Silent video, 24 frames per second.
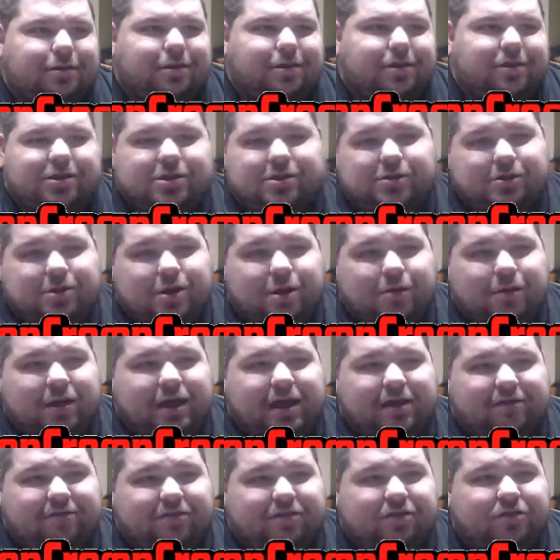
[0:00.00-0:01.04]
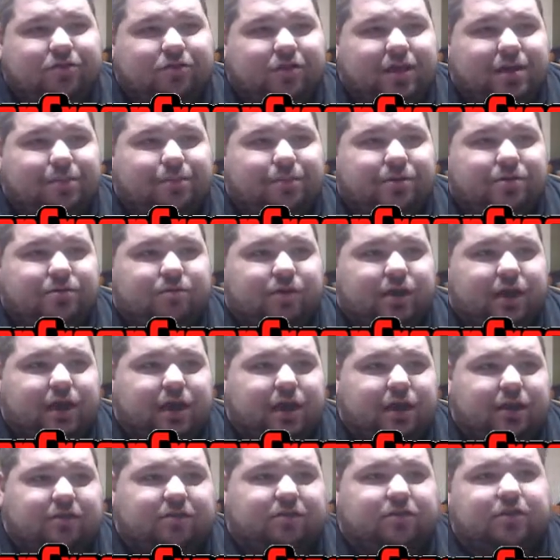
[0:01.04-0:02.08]
You don't have to do that, but you
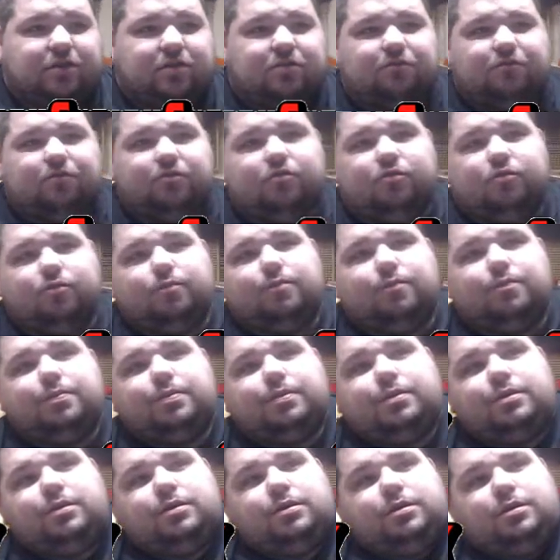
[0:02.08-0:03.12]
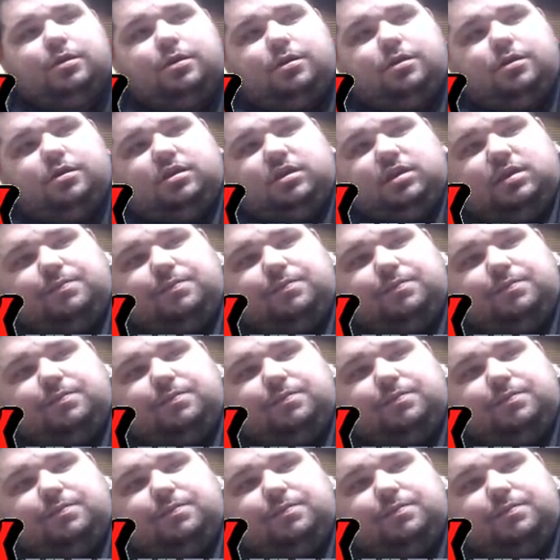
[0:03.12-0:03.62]
can. So this room, you